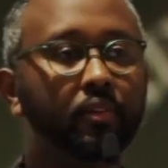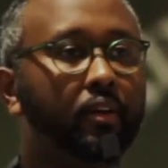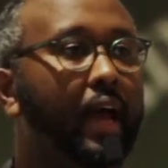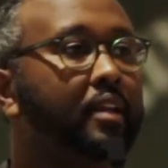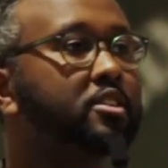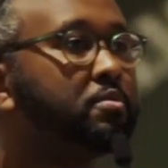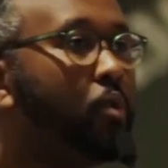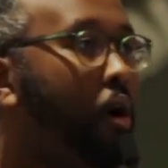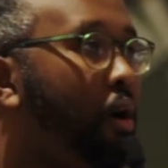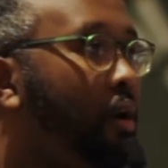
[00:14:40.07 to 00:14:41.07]
They're not
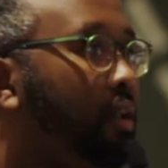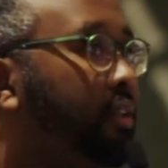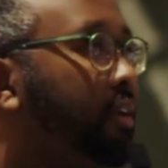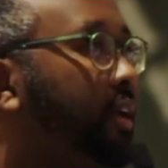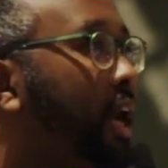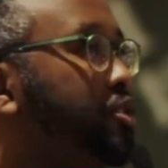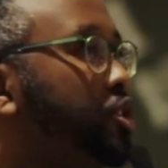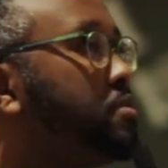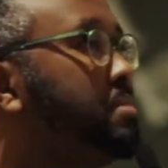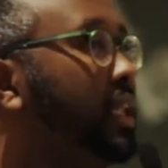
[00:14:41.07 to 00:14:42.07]
small, they're not
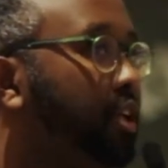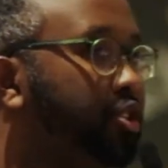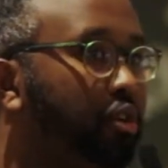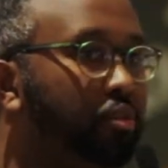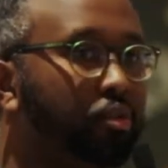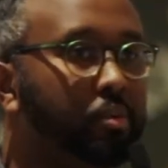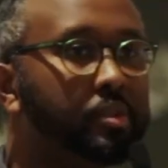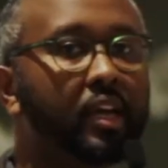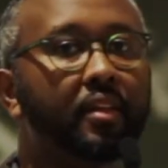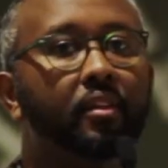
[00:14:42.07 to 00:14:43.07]
just militia
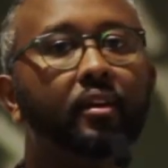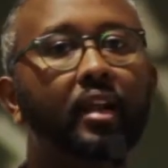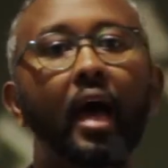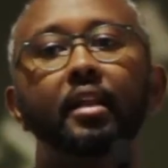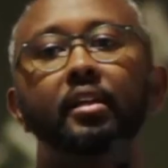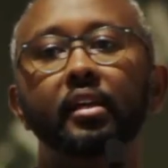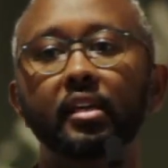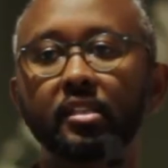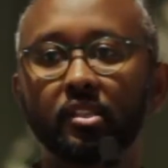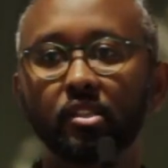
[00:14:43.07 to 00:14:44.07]
groups, and they're not
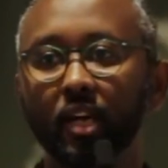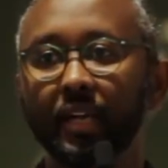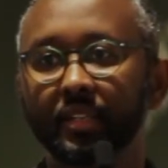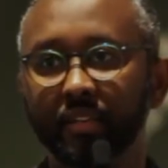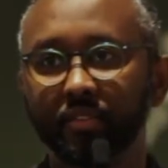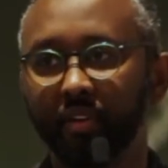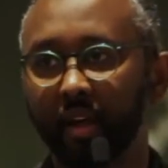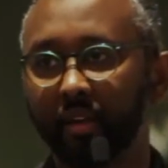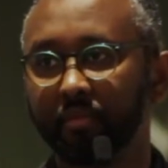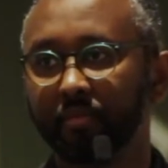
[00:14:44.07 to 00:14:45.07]
easy to identify.